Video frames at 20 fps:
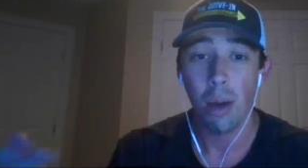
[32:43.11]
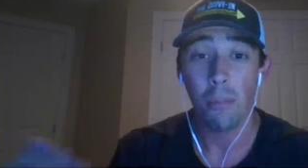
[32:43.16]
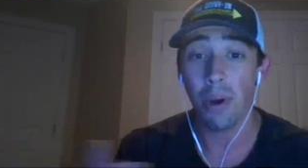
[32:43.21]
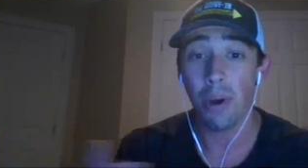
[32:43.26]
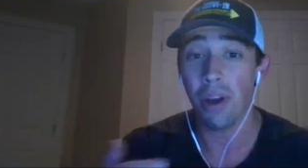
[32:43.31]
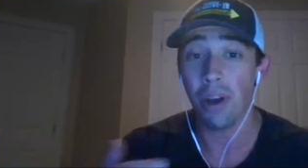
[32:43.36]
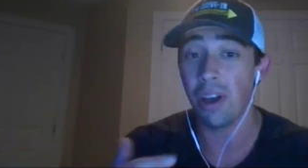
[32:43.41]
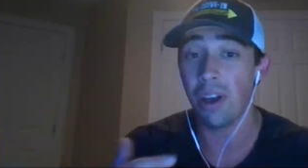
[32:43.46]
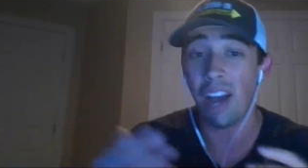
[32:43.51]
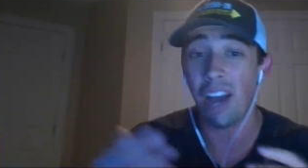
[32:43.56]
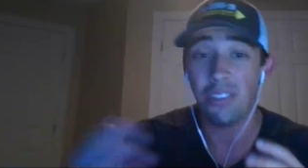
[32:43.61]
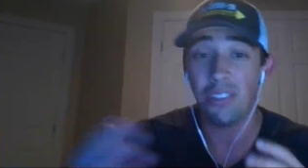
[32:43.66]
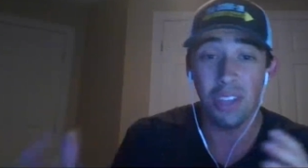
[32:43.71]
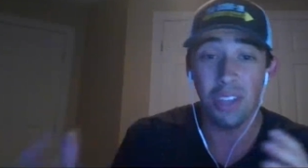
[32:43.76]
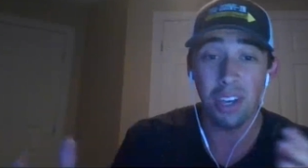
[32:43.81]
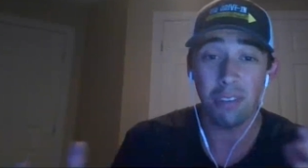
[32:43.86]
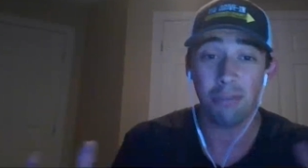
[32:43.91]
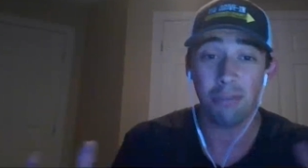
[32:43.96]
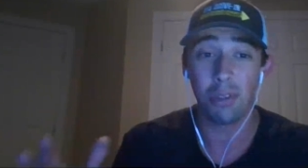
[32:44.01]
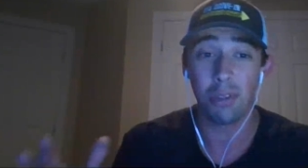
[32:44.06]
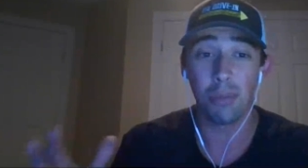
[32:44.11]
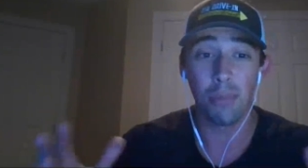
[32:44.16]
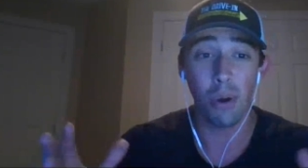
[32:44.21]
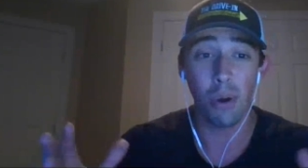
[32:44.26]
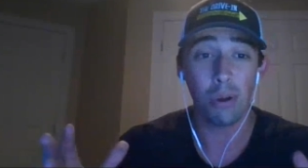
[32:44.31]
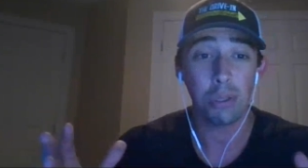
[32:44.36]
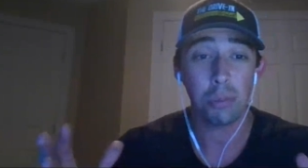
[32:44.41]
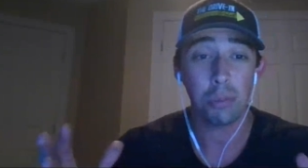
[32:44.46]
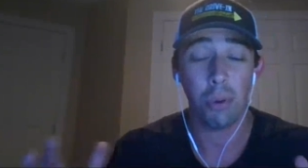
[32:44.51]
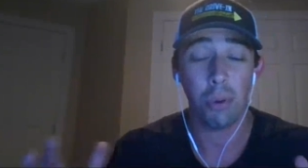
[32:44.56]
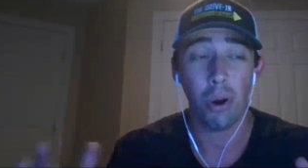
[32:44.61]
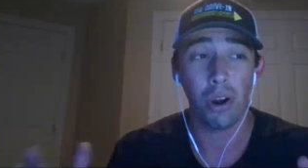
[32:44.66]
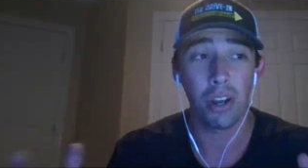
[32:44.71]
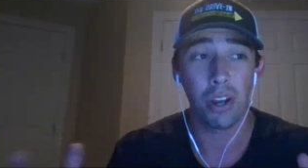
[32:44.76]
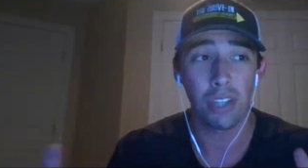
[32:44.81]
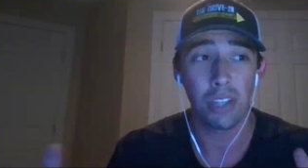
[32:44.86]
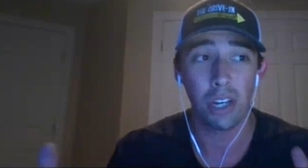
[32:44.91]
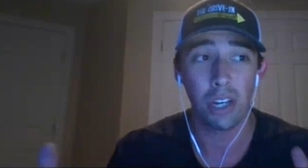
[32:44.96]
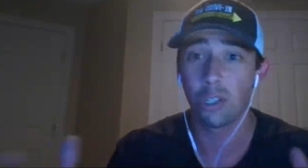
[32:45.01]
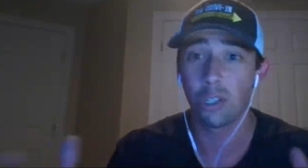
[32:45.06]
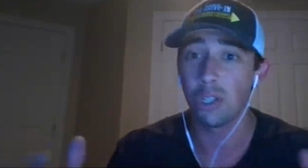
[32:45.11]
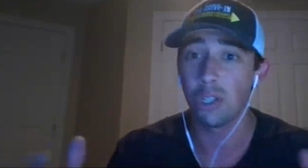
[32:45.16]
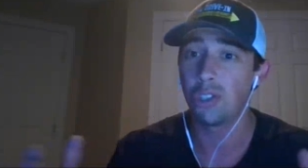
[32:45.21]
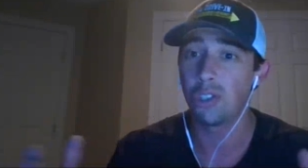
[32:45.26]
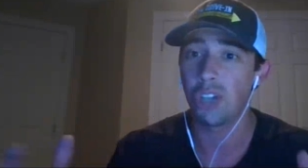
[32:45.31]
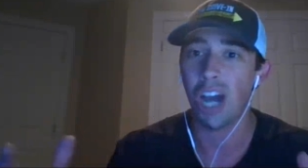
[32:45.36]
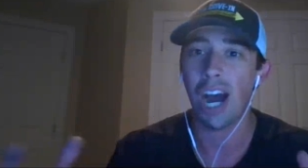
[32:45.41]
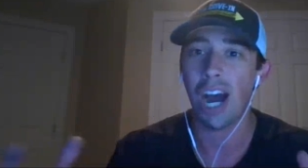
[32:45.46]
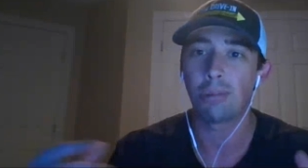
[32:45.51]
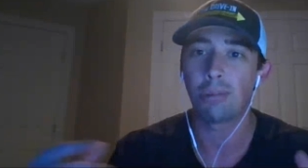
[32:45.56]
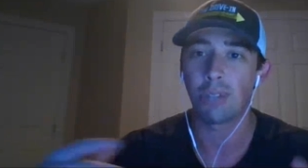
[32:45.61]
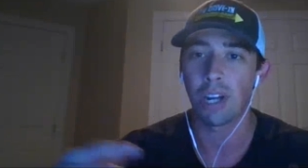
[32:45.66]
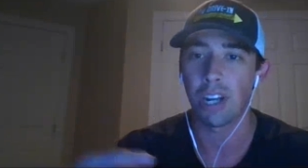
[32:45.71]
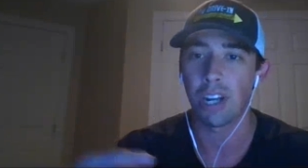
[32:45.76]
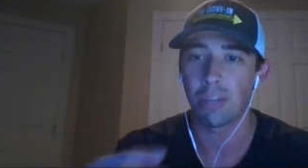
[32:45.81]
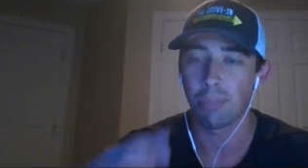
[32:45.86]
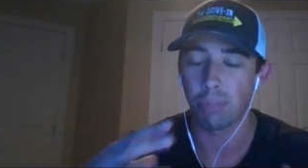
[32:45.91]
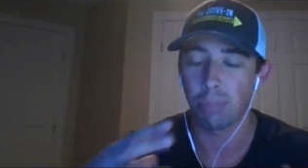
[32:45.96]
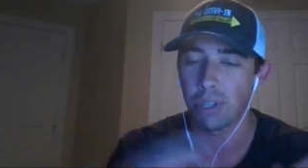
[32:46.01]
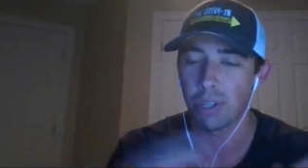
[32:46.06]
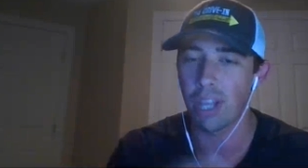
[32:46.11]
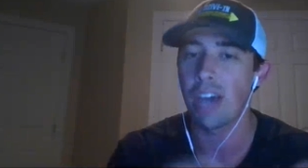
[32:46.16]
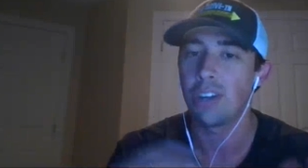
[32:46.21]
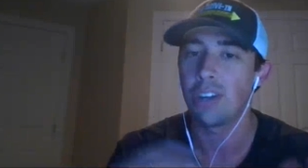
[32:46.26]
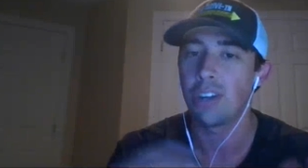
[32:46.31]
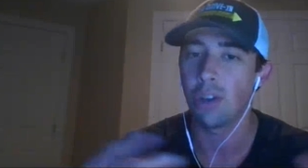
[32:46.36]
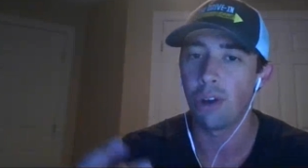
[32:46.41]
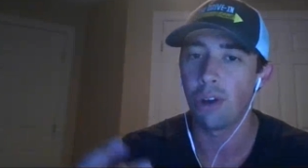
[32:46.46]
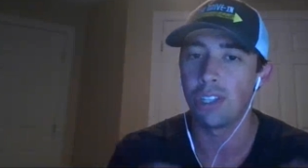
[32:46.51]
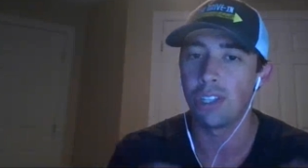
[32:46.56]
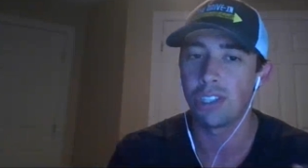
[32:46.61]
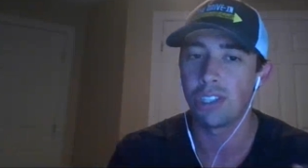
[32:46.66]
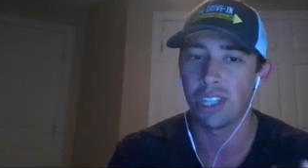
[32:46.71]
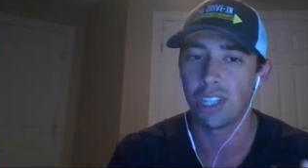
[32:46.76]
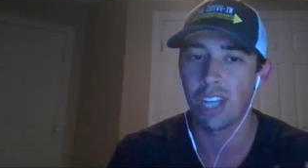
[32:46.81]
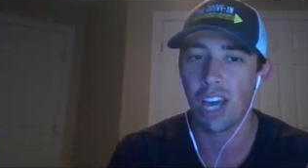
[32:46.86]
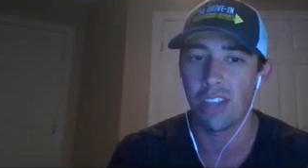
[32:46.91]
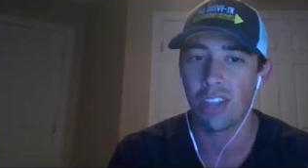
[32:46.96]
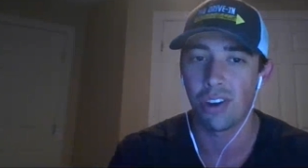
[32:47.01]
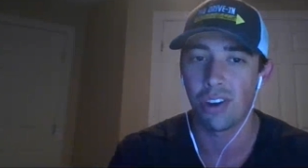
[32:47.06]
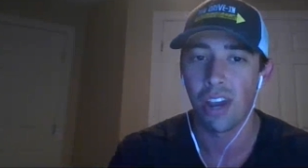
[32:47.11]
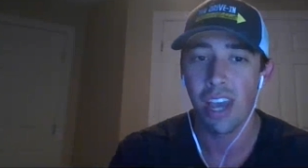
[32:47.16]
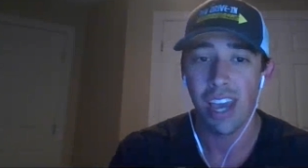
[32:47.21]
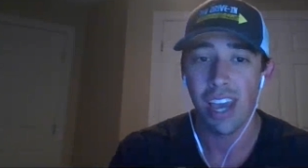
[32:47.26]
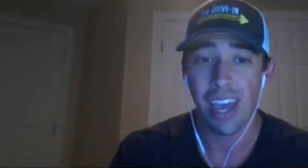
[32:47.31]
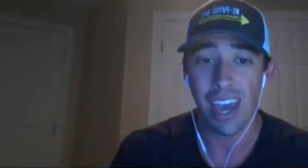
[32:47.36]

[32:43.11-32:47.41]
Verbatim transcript: But I think for the most part, it did a good job trying to blend all these together.